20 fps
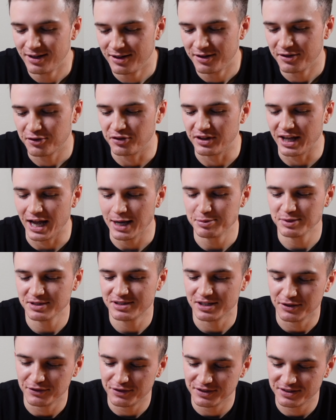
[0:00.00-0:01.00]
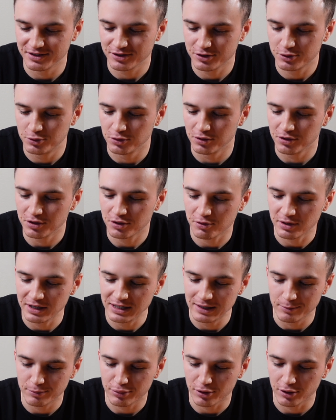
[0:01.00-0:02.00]
So the app itself is this cool
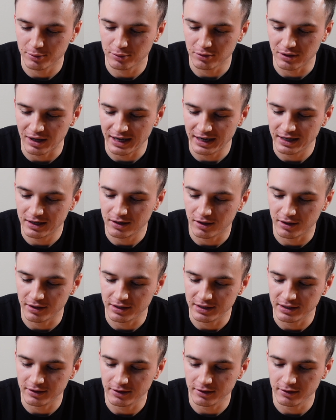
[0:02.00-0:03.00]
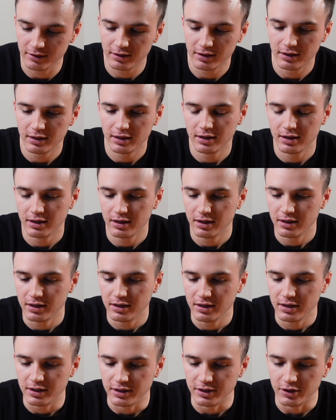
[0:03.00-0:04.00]
green and purple icon here.
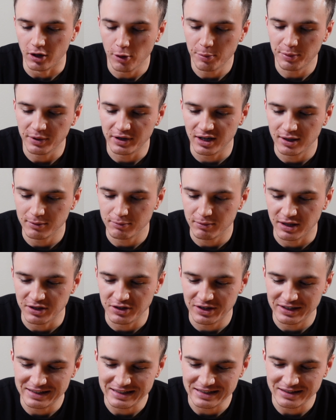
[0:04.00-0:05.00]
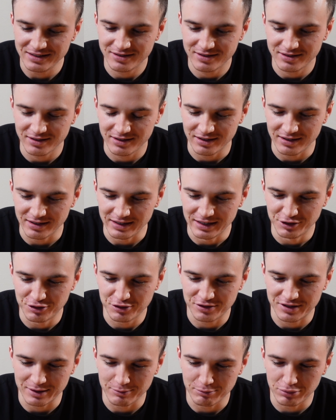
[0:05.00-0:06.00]
You open it up and you get these
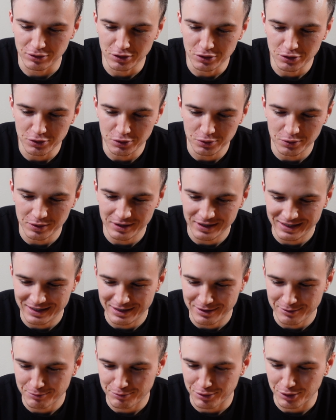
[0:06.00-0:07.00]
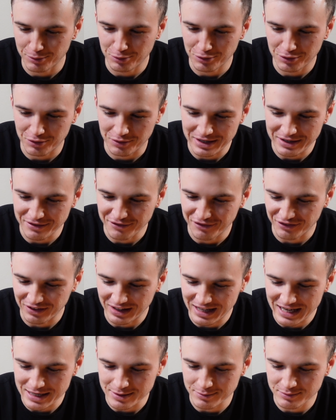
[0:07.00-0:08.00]
interesting blue, purple, green
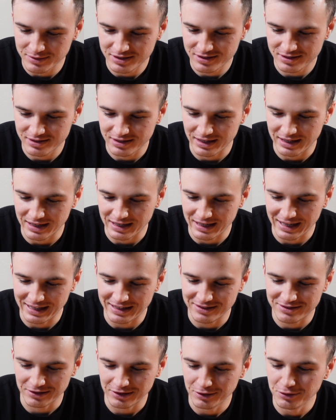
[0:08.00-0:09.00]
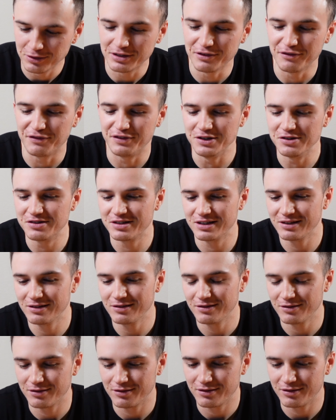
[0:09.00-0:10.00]
flames. And it's a little
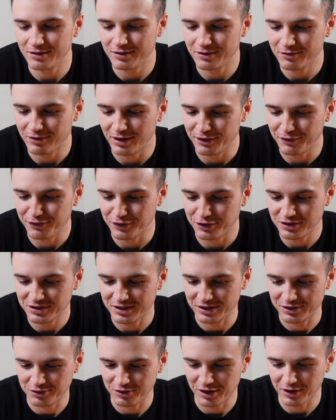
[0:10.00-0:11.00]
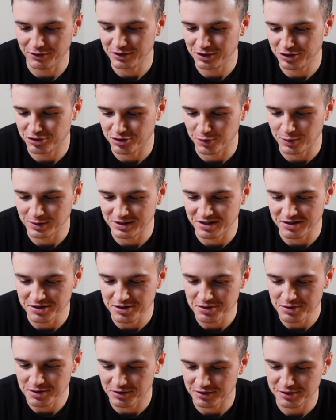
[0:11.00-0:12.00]
confusing right at first because you're not really sure what to
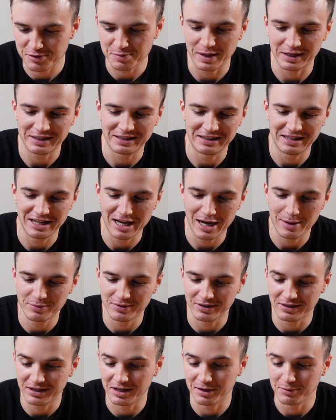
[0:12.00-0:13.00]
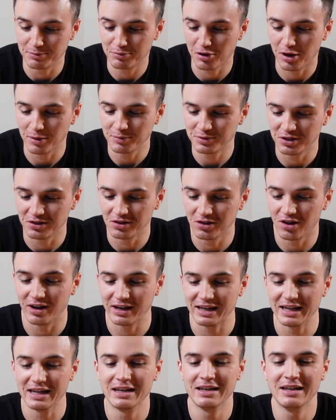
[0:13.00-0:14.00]
do. You're expecting the app to kind of prompt you to
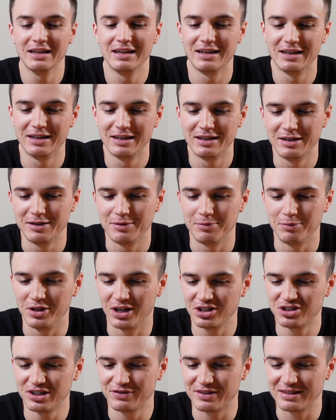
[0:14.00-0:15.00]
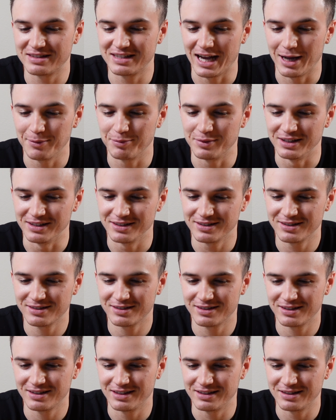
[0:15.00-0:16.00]
log in, but you actually have to tap
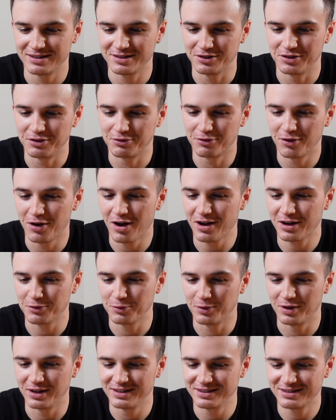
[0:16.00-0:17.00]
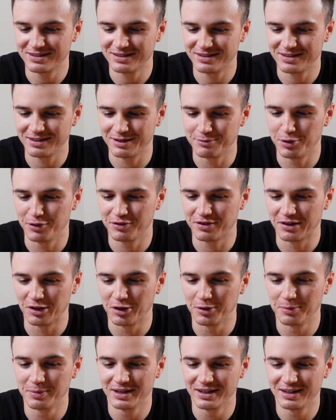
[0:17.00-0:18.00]
this. So you rock it once, it moves a
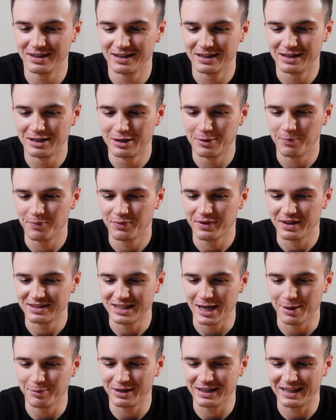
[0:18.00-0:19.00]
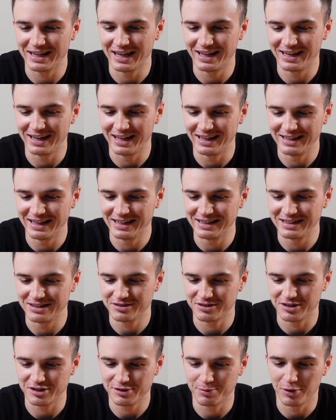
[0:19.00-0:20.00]
little bit, tap it again, and then this
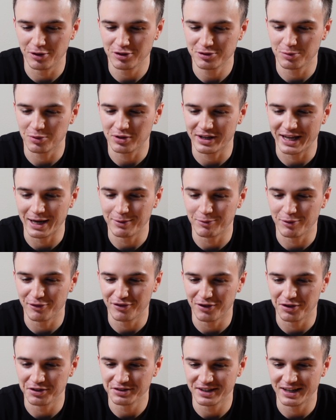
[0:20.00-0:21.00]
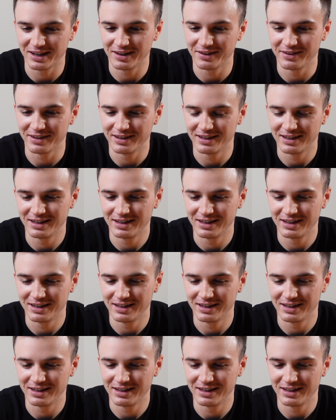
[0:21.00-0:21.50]
disposable camera falls out,